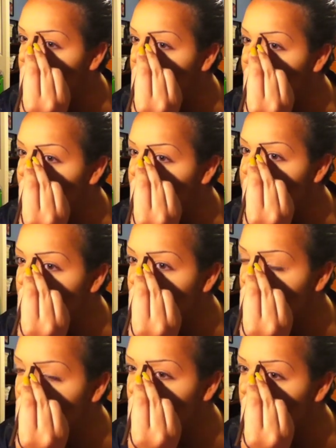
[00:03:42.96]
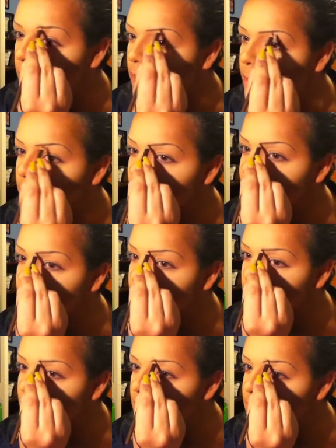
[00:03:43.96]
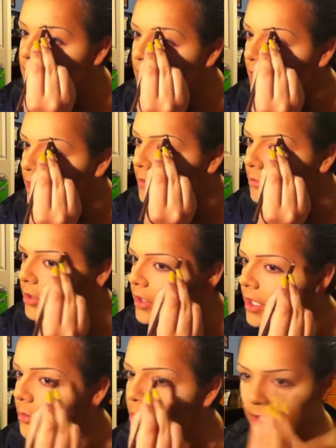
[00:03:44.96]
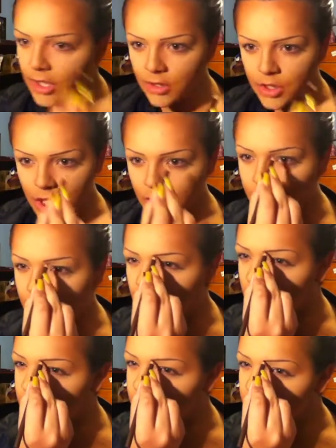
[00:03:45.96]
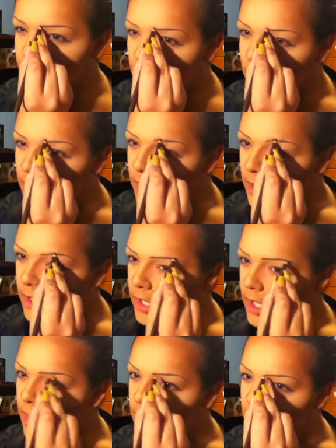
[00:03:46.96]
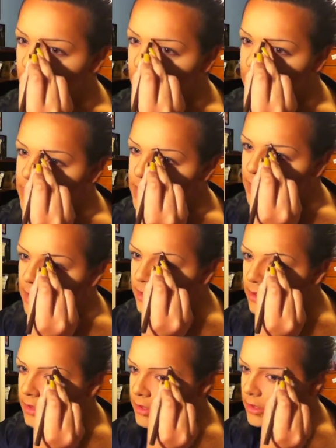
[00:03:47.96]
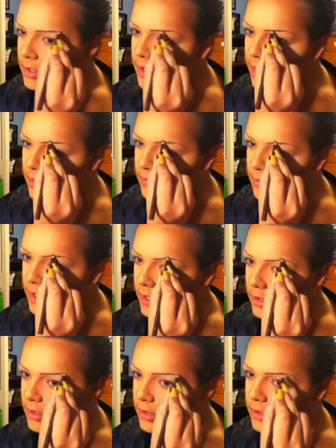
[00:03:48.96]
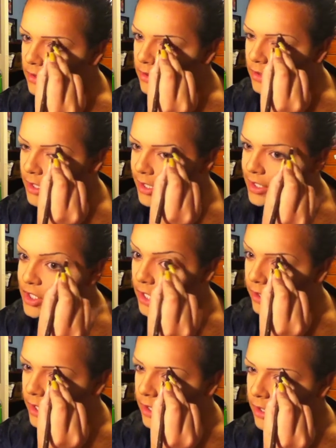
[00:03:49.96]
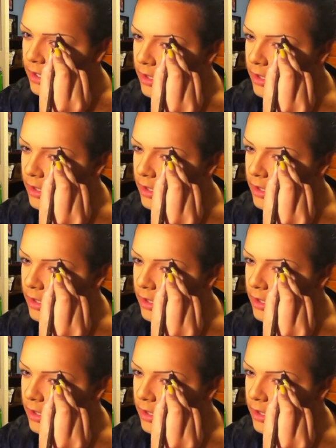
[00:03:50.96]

But if you say, I don't want it perfect, then it's going to end up looking pretty junky. And I don't like looking junky.